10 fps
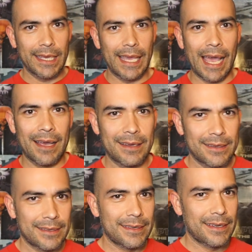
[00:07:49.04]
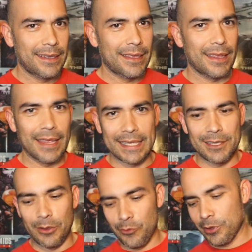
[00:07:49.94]
yeah, that's
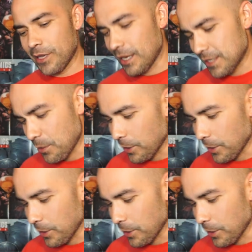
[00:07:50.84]
all I've really got to say